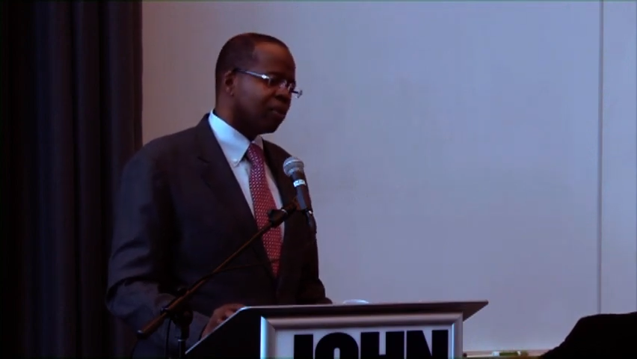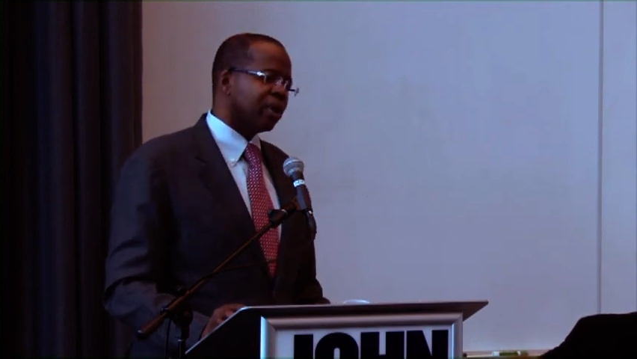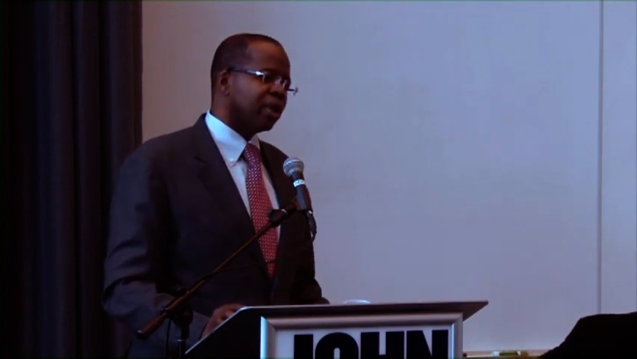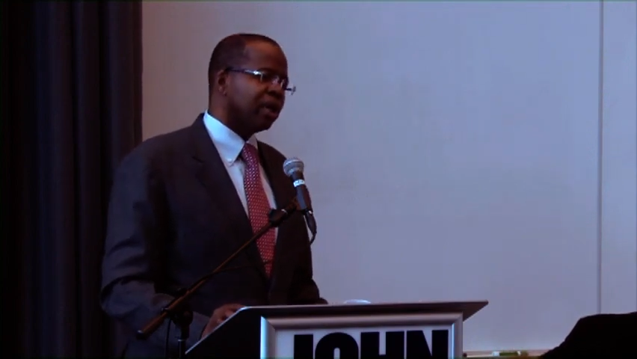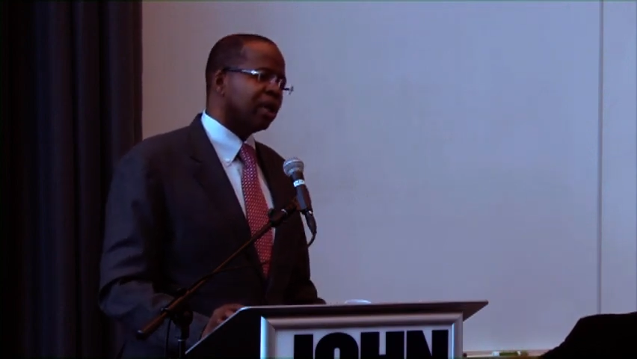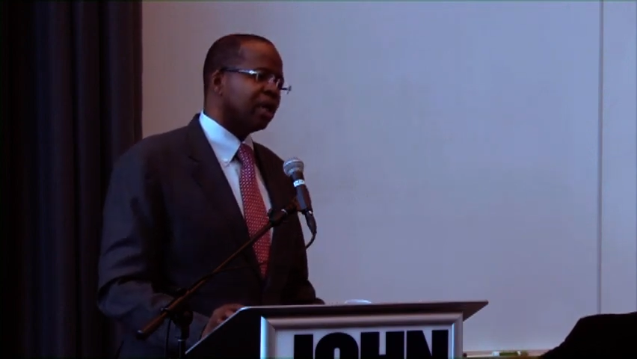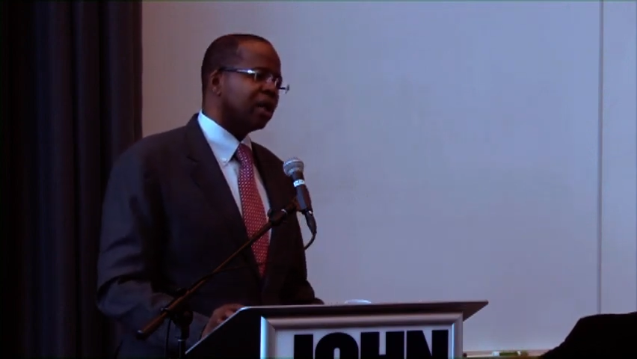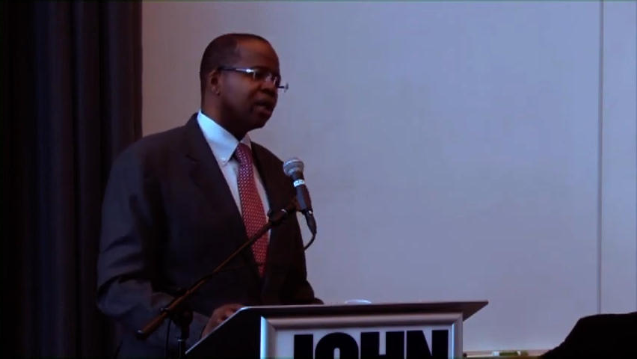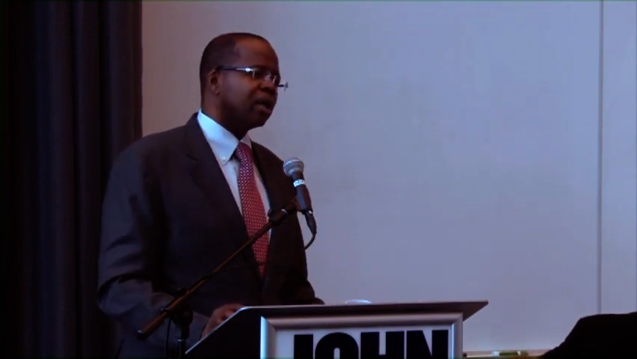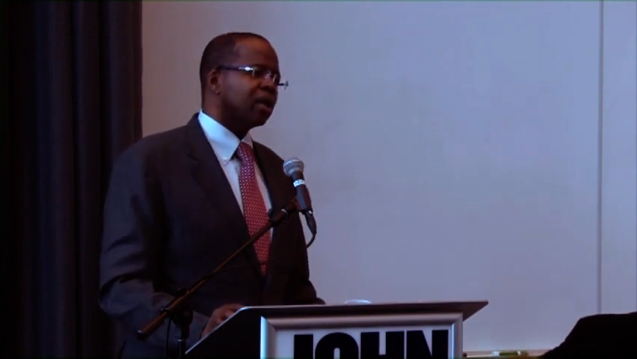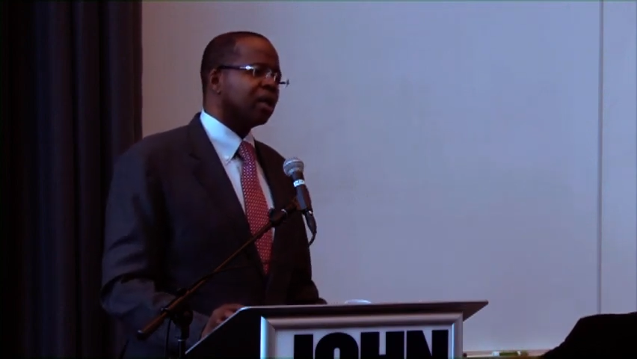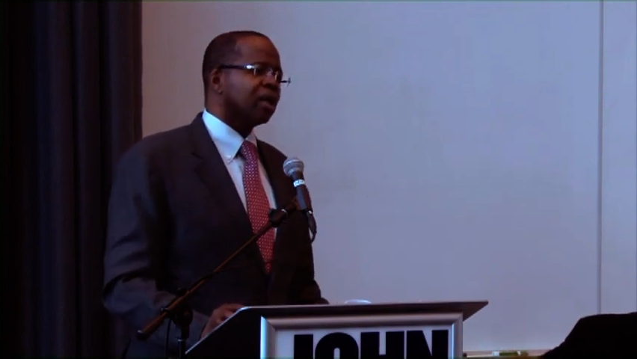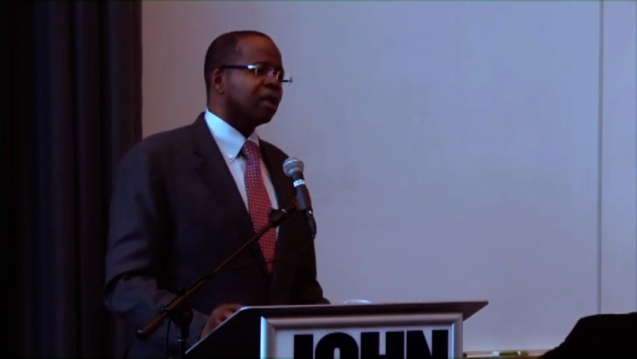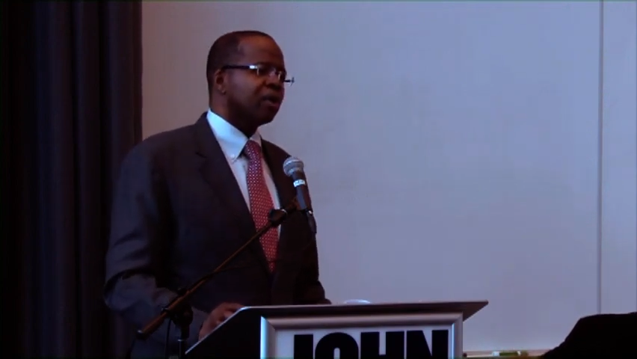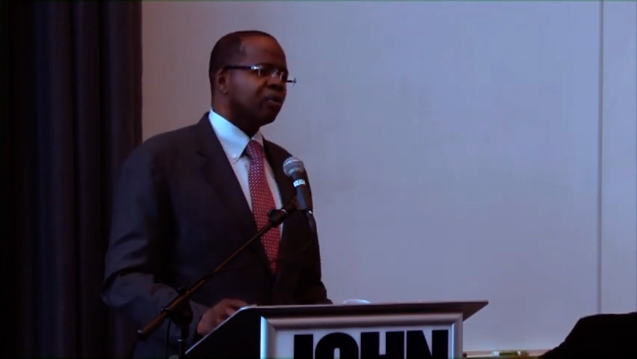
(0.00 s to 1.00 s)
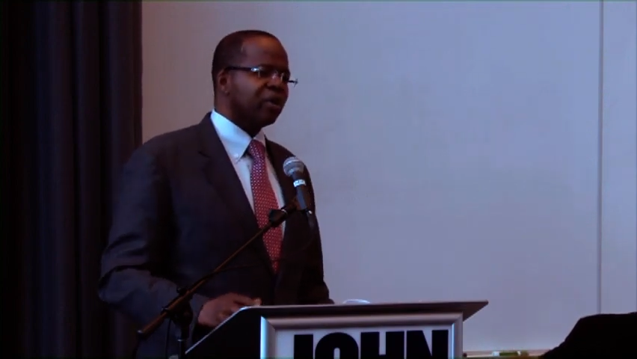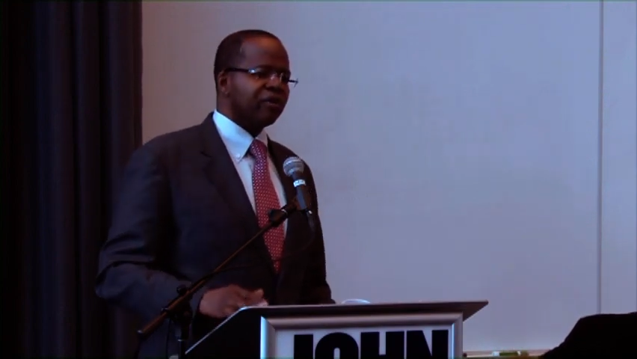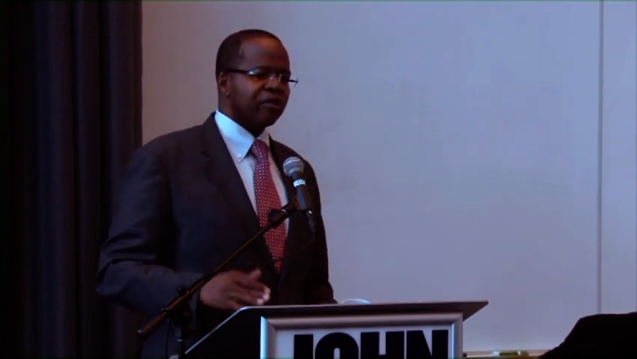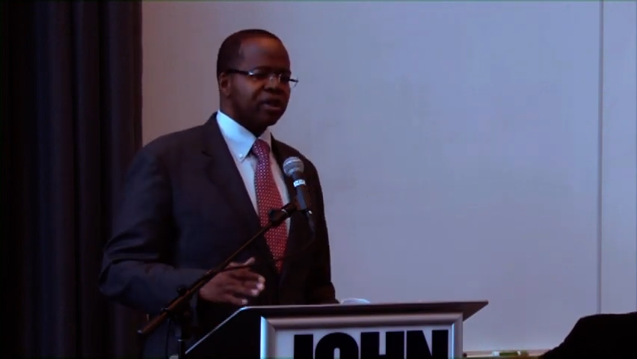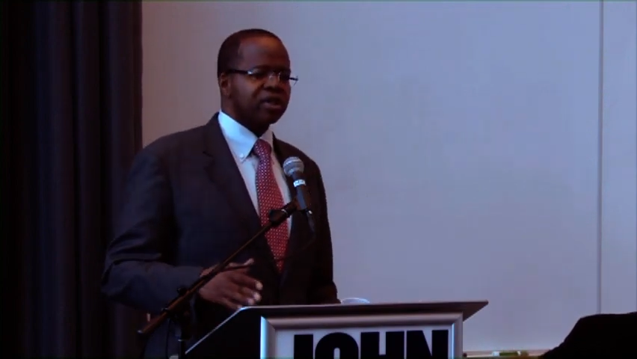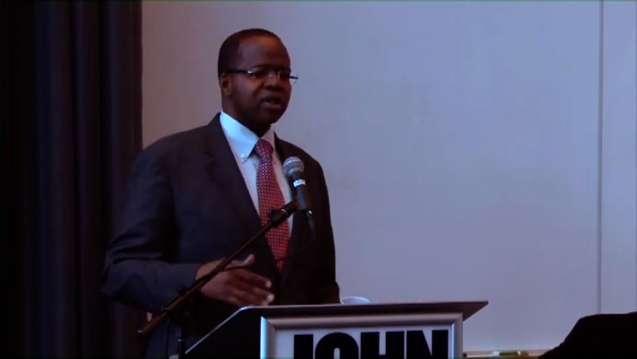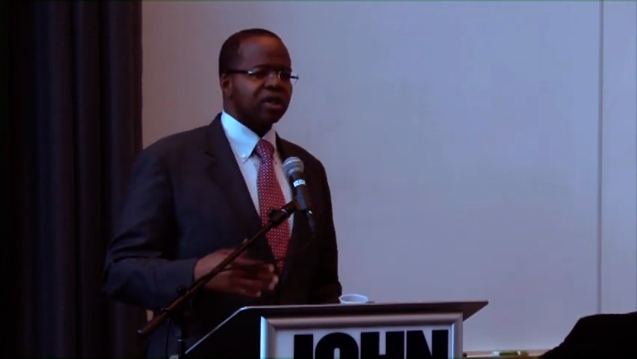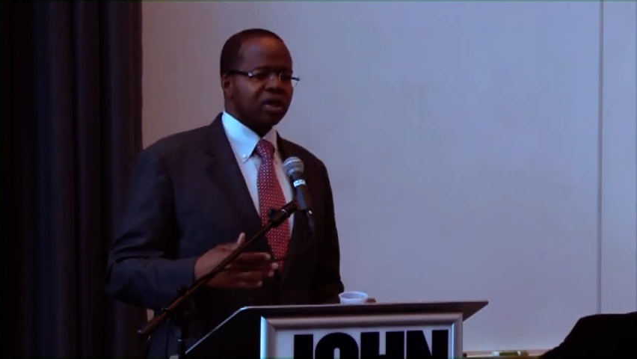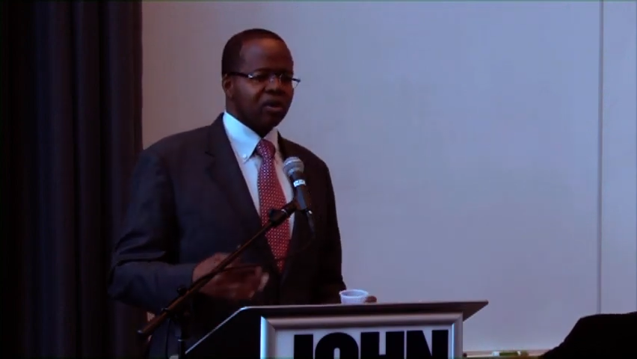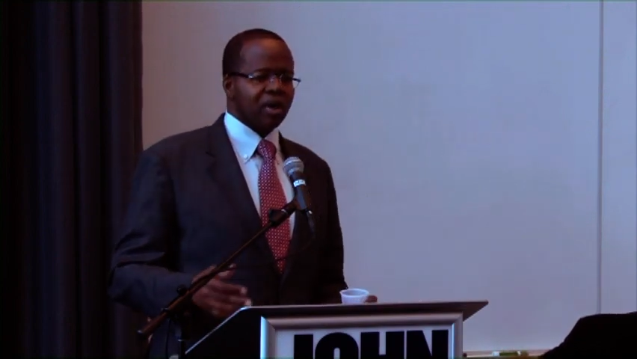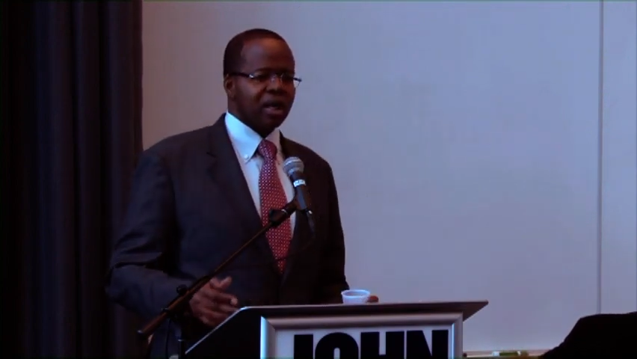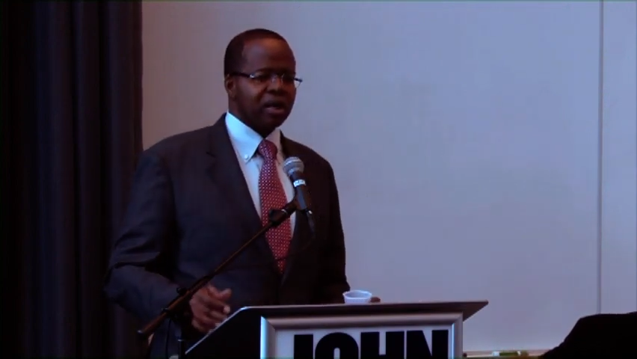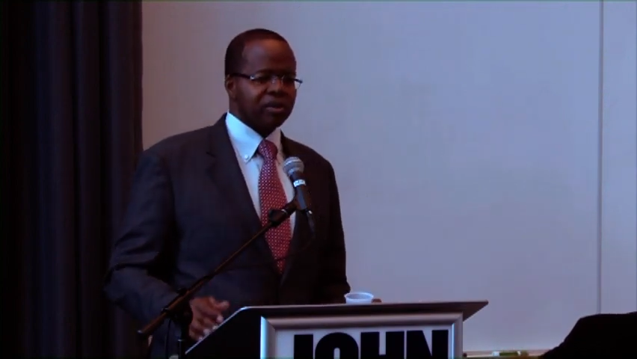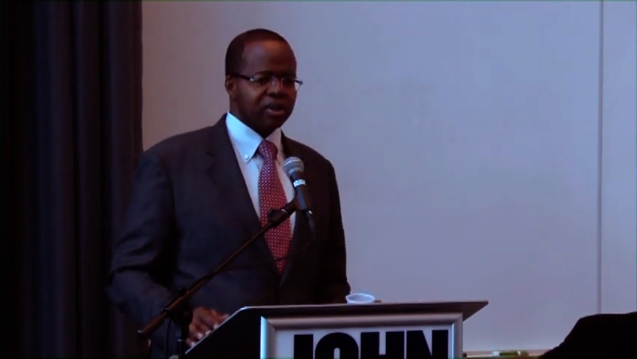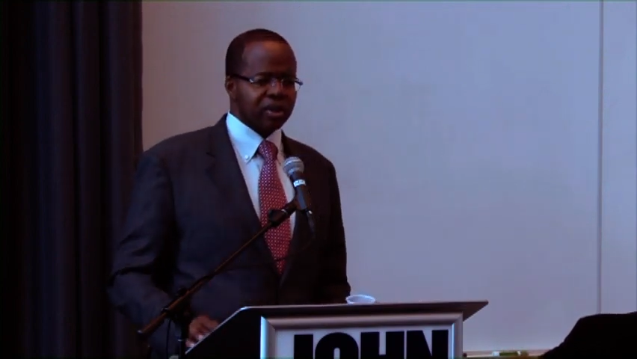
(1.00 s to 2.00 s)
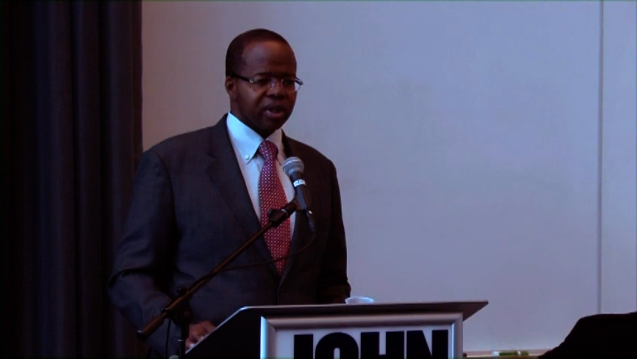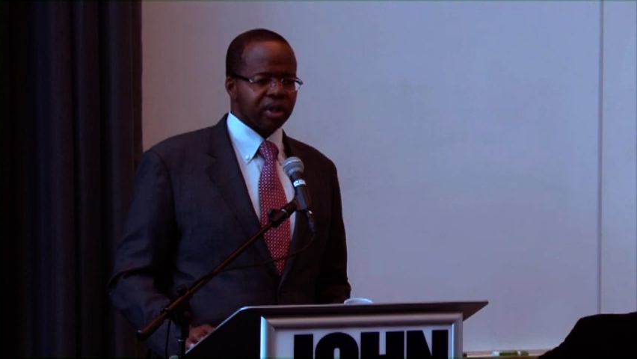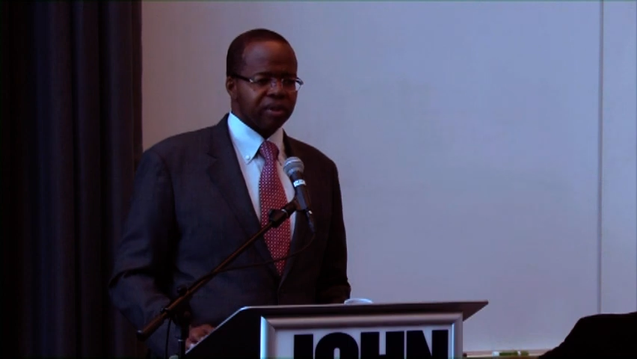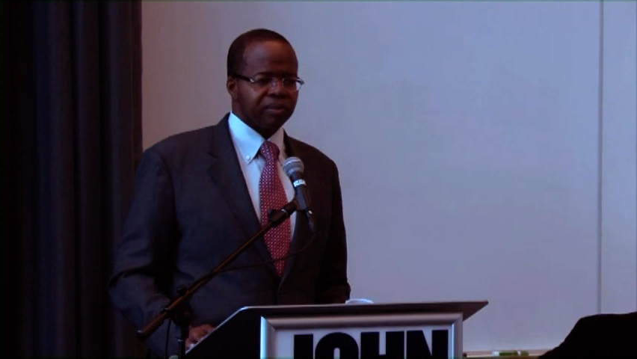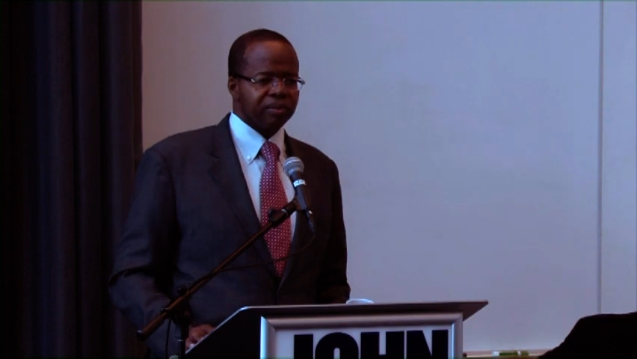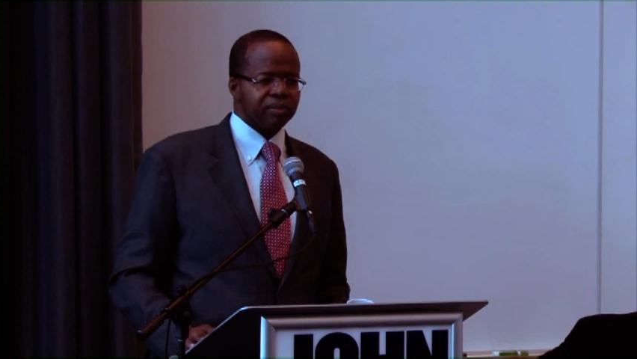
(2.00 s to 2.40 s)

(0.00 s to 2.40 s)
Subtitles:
we revisit the crime scene.